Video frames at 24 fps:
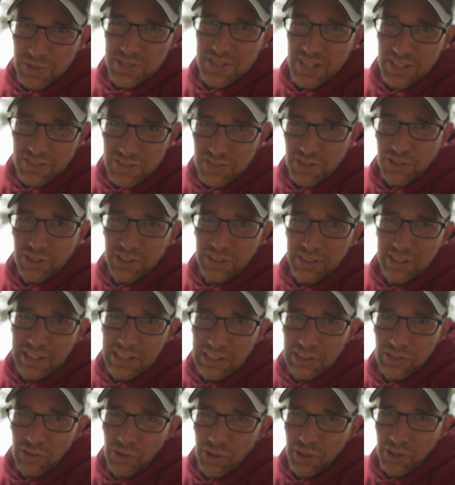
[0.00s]
so it's not
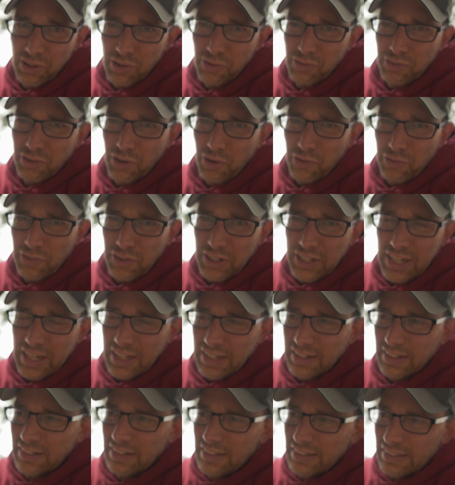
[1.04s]
circulating in the oil over and over
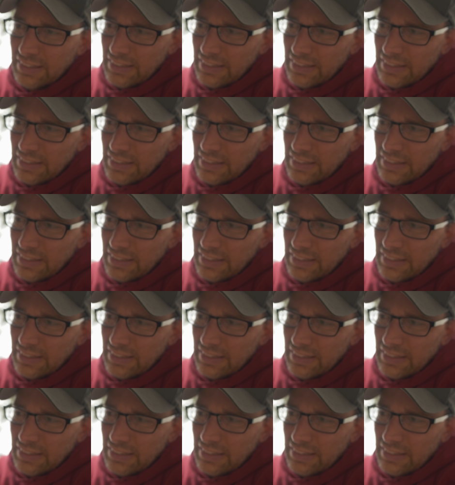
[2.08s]
again.